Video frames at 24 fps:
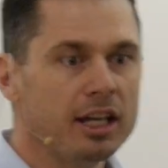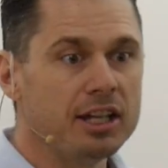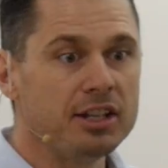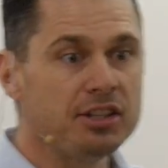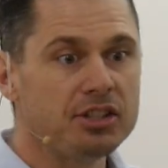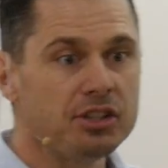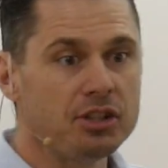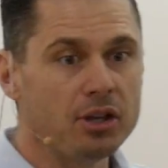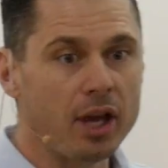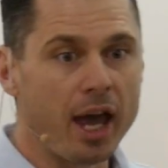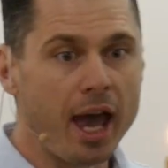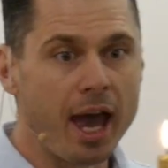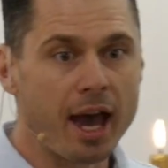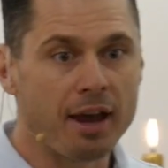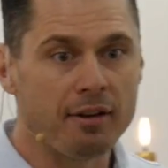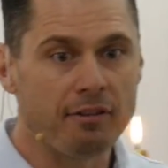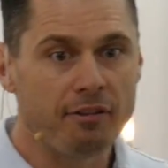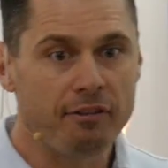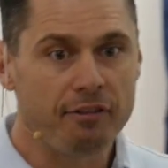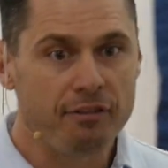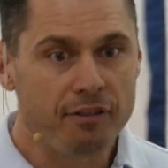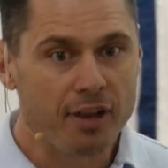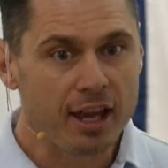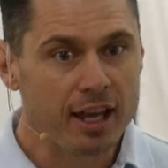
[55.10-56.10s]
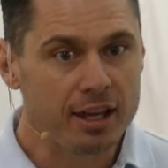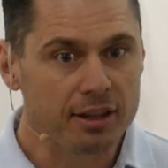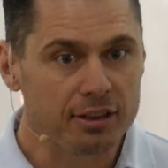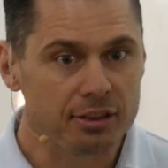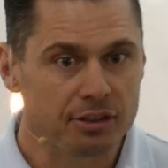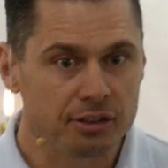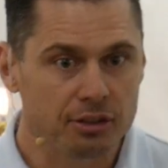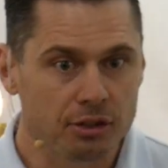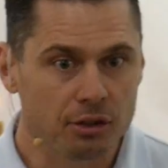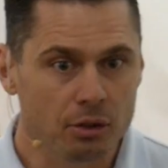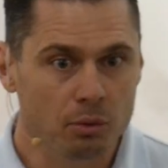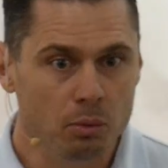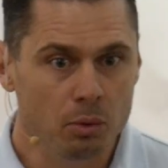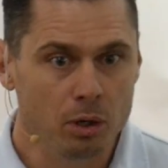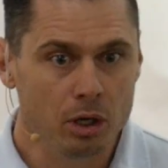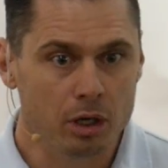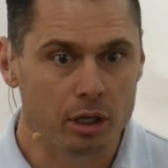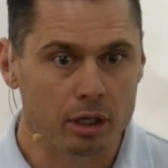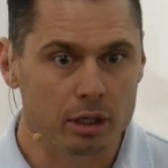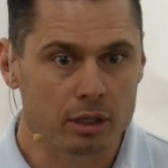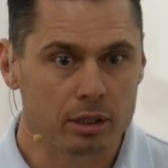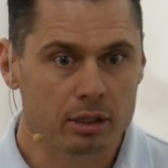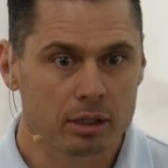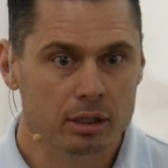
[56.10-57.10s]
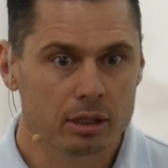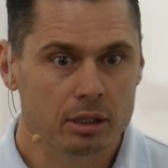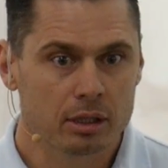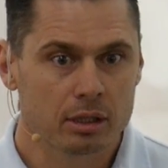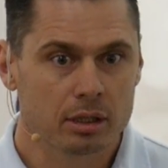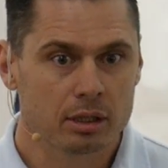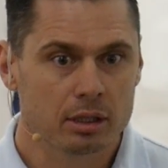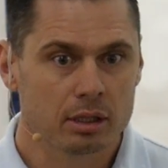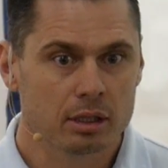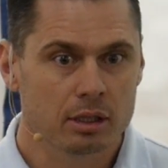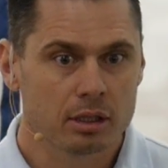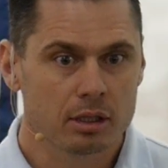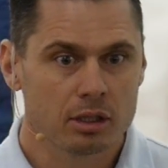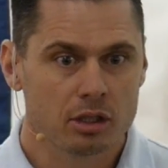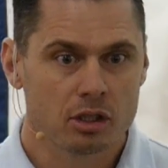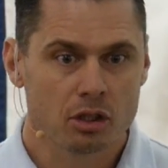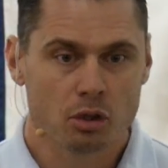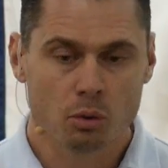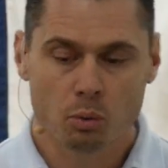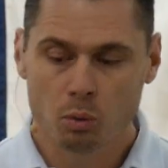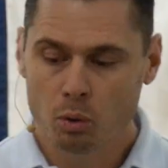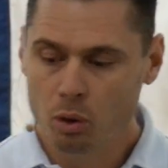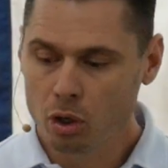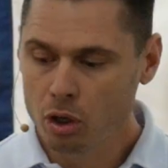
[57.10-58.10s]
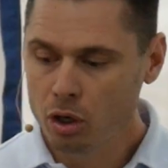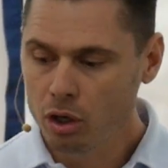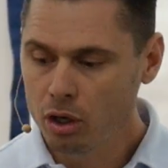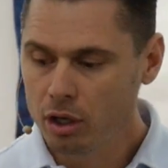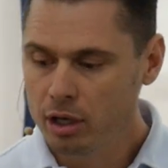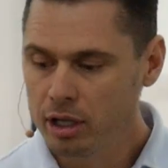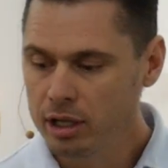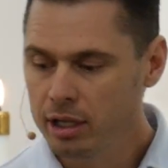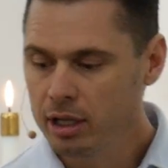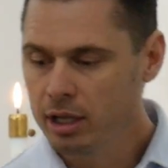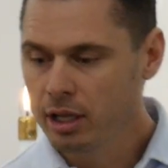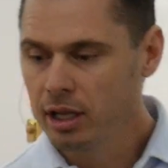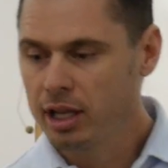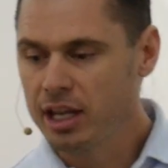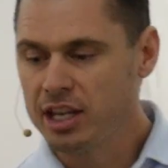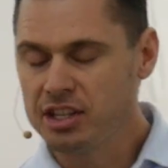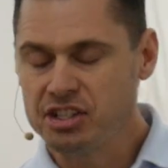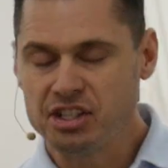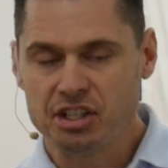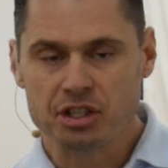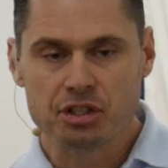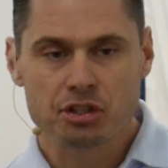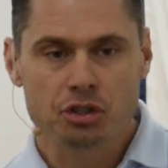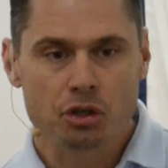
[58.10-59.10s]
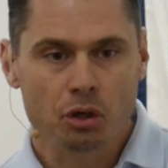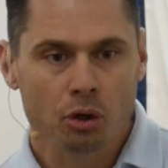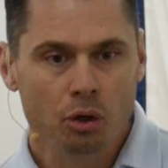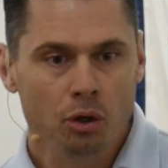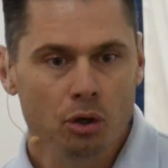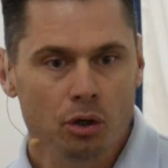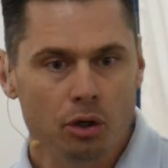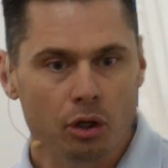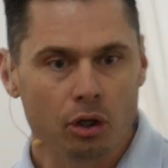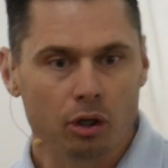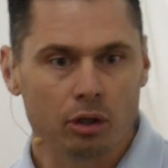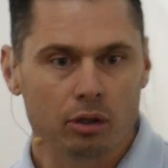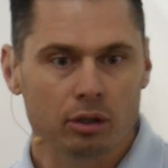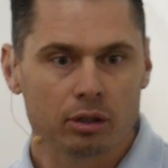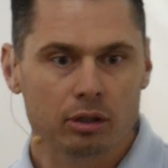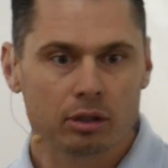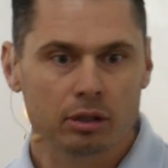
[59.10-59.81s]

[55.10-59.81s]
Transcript: is to add faith to the word. The word is eternal,